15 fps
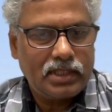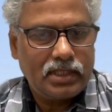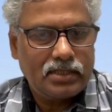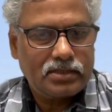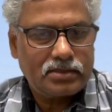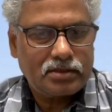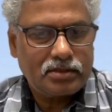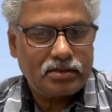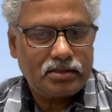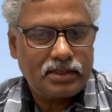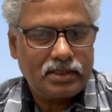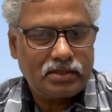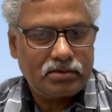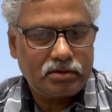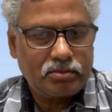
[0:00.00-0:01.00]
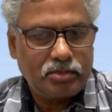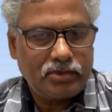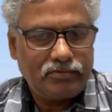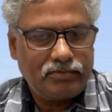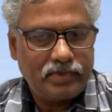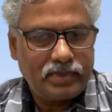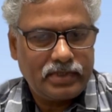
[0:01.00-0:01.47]
so it could be
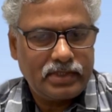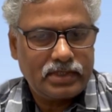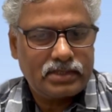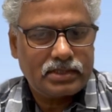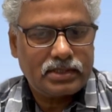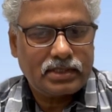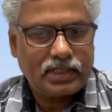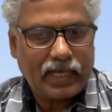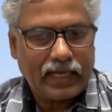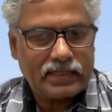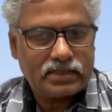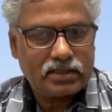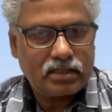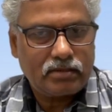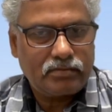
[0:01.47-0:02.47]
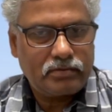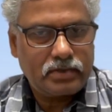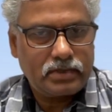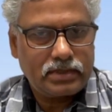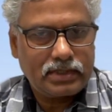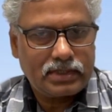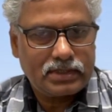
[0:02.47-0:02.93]
physics, classical
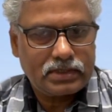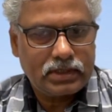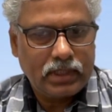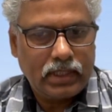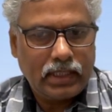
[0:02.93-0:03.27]
physics,